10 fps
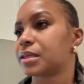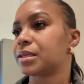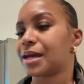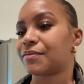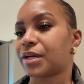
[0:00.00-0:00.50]

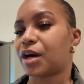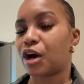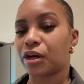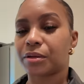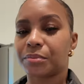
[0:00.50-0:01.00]
They have like a
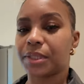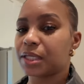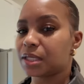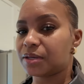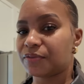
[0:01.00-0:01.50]

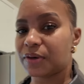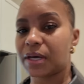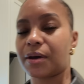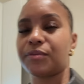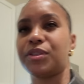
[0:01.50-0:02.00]
R&B.
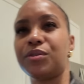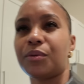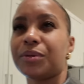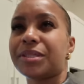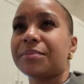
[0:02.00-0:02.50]
Do you
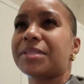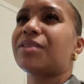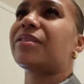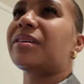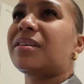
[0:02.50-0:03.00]
know what time it started?